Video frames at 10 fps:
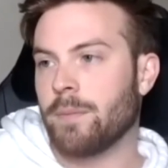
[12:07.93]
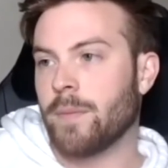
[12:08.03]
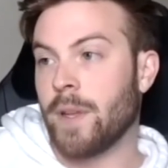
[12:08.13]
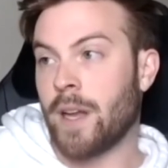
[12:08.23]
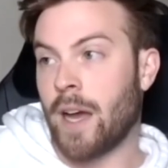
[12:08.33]

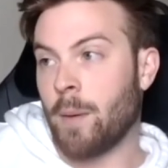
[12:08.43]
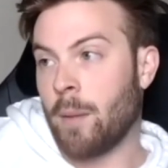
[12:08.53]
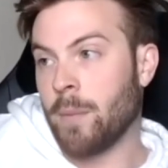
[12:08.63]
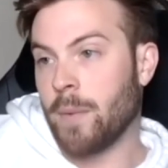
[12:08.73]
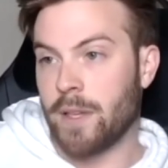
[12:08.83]
and I'm,
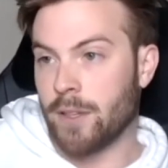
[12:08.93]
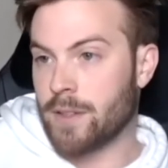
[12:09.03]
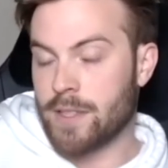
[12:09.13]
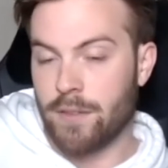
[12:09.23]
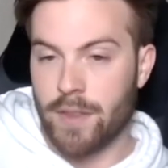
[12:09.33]
I'm
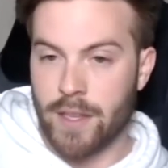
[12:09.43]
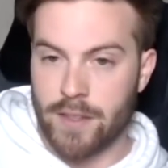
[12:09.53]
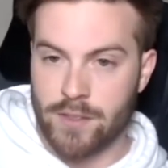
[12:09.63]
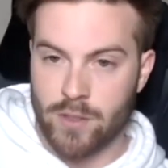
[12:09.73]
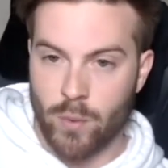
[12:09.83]
guilty of
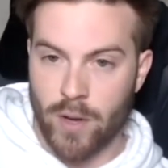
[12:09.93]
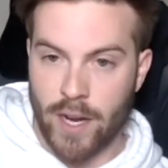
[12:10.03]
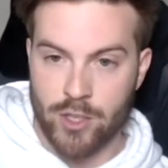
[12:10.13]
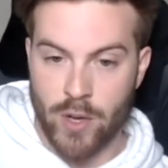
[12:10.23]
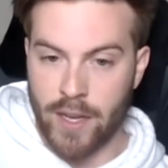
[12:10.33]
this to where I
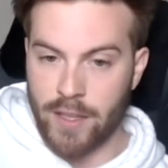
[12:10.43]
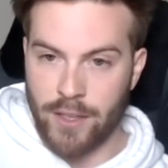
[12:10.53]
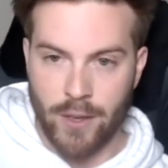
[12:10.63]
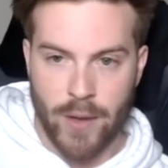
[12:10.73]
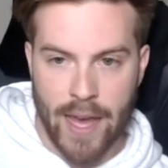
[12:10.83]
try and, you
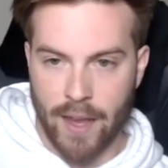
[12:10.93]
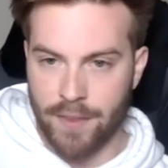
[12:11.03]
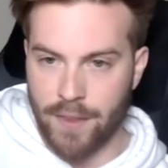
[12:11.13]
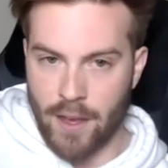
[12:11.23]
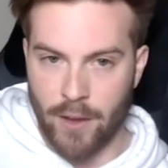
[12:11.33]
know, hack
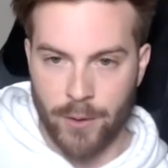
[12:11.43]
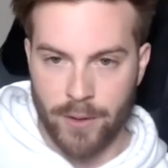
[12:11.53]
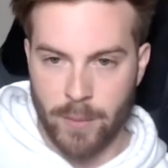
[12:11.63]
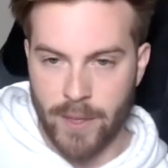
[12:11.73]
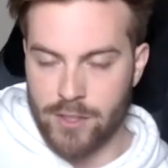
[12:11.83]
the
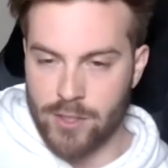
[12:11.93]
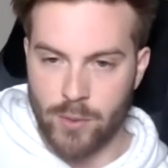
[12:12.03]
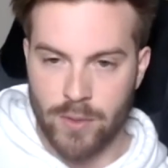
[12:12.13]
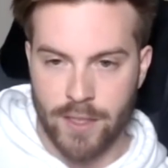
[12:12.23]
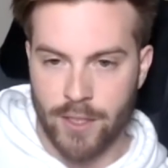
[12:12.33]
algorithm, get too
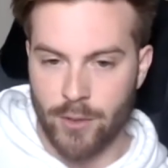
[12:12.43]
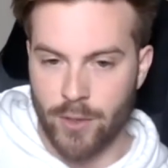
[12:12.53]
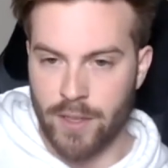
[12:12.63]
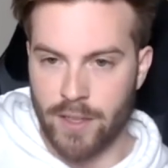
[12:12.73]
nitty gritty.